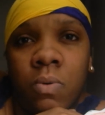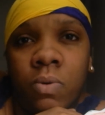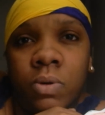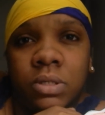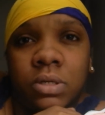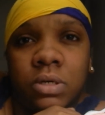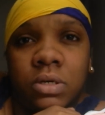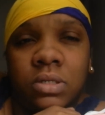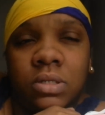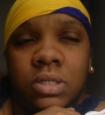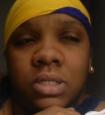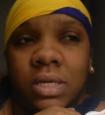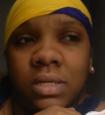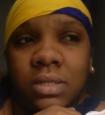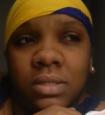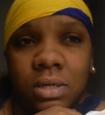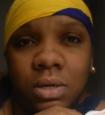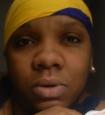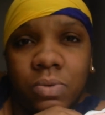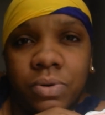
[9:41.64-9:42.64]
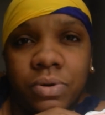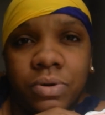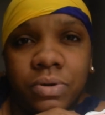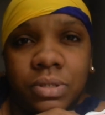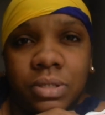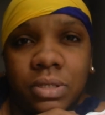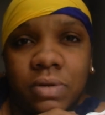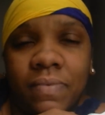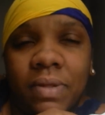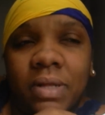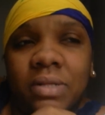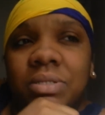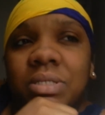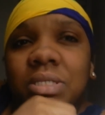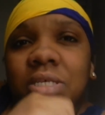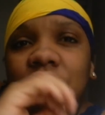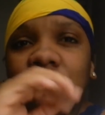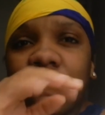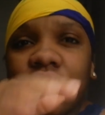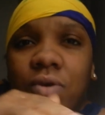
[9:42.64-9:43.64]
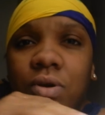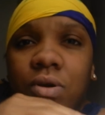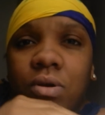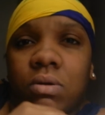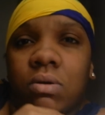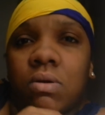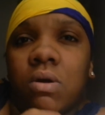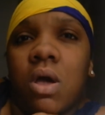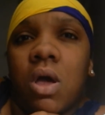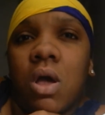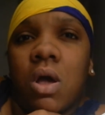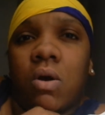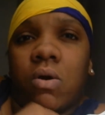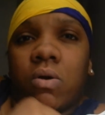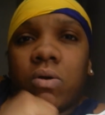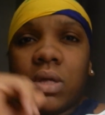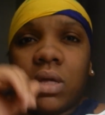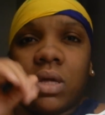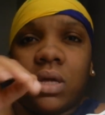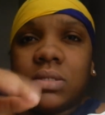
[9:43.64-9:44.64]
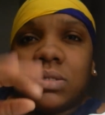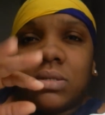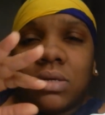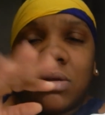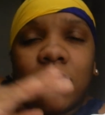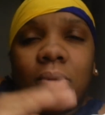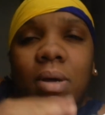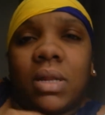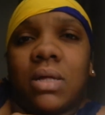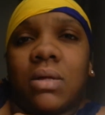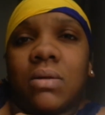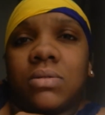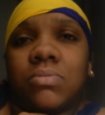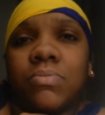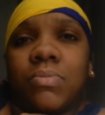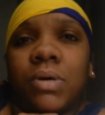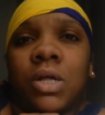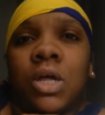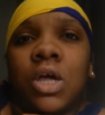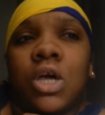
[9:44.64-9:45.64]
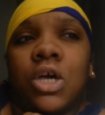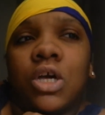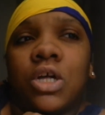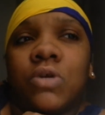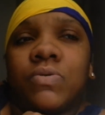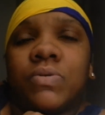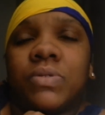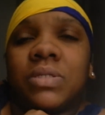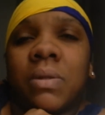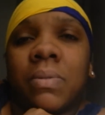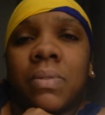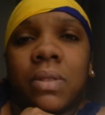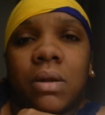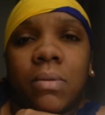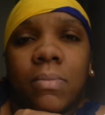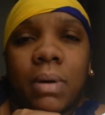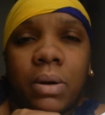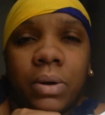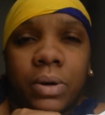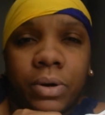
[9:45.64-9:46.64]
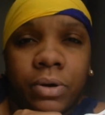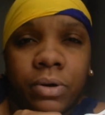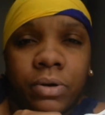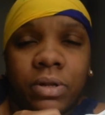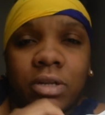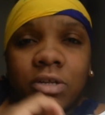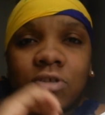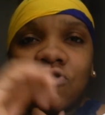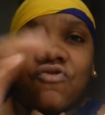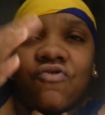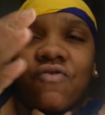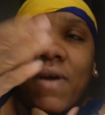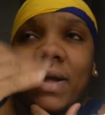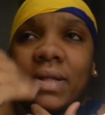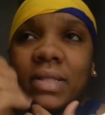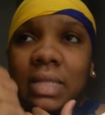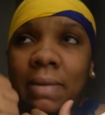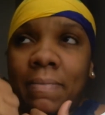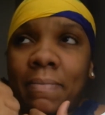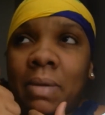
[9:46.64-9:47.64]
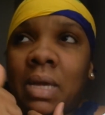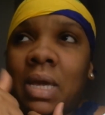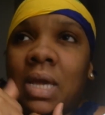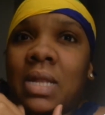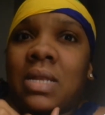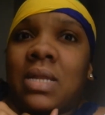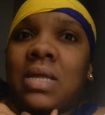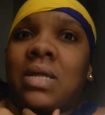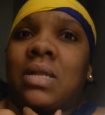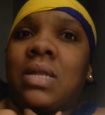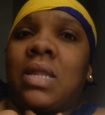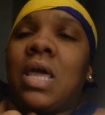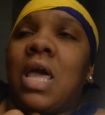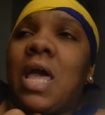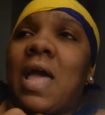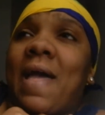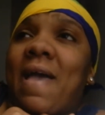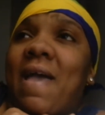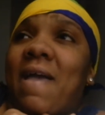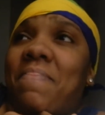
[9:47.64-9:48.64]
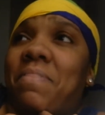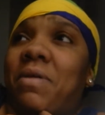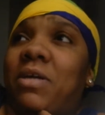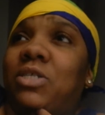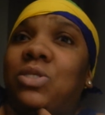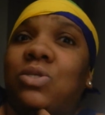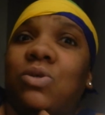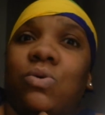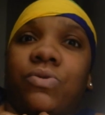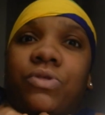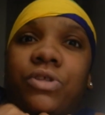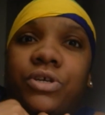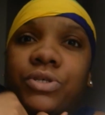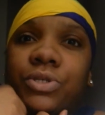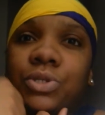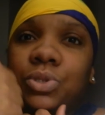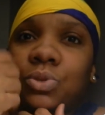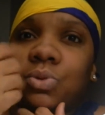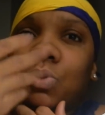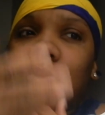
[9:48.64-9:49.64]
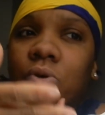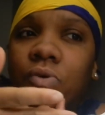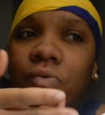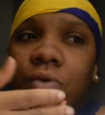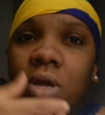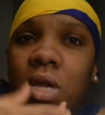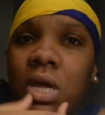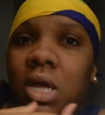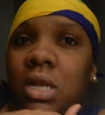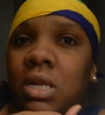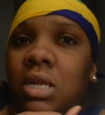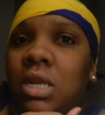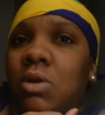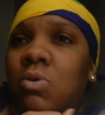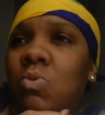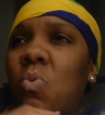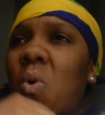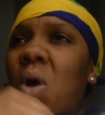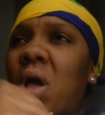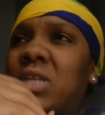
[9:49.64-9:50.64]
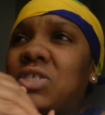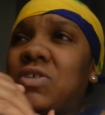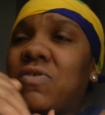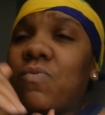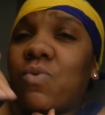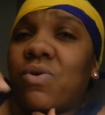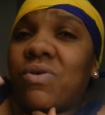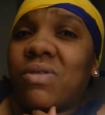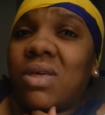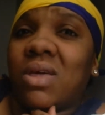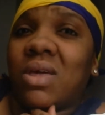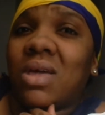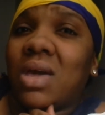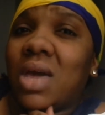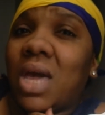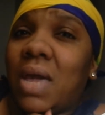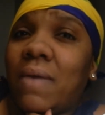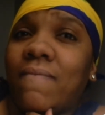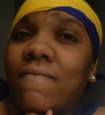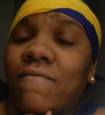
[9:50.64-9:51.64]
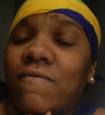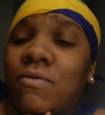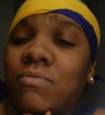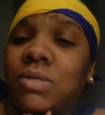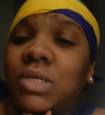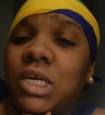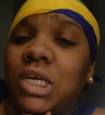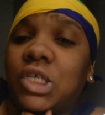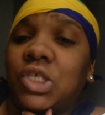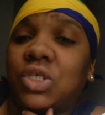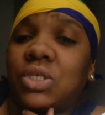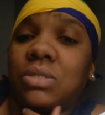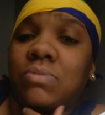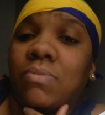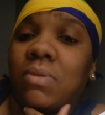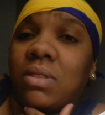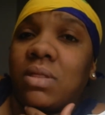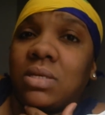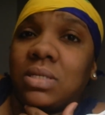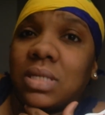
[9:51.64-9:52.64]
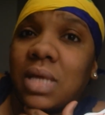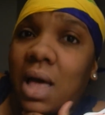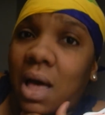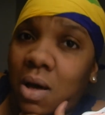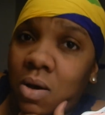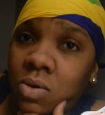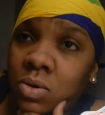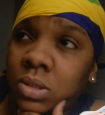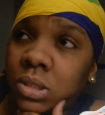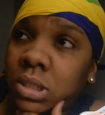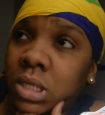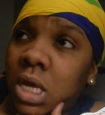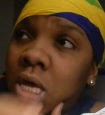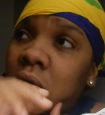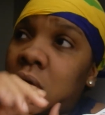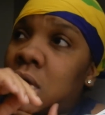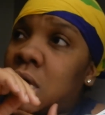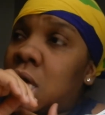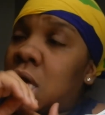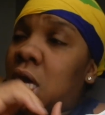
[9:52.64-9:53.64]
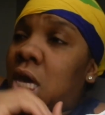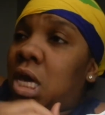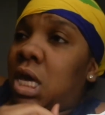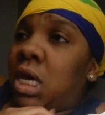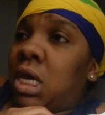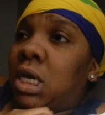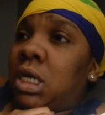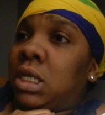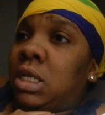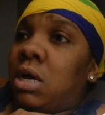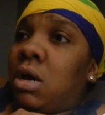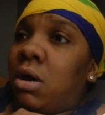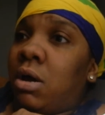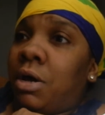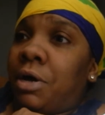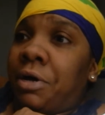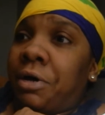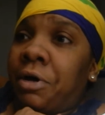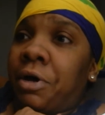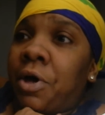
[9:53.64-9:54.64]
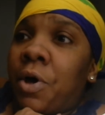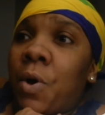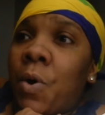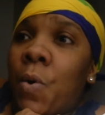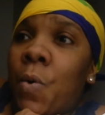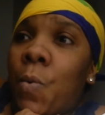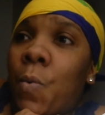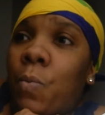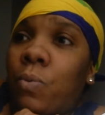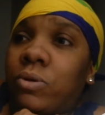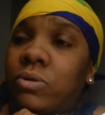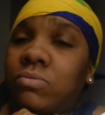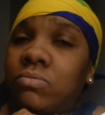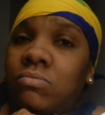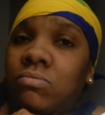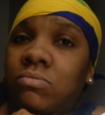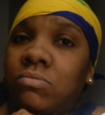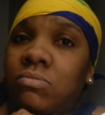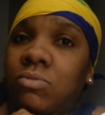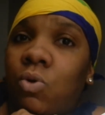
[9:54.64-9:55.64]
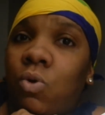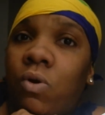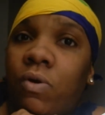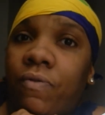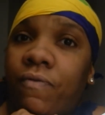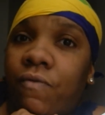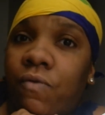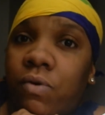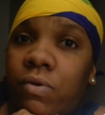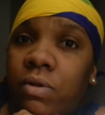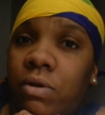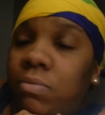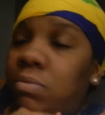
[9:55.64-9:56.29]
was authentic with herself. Not to say Trader or the kids or anybody else, but it was something about her that attracted me. And then they told their story, and then watching where they came from, Keisha's mother's house, and uh, all four of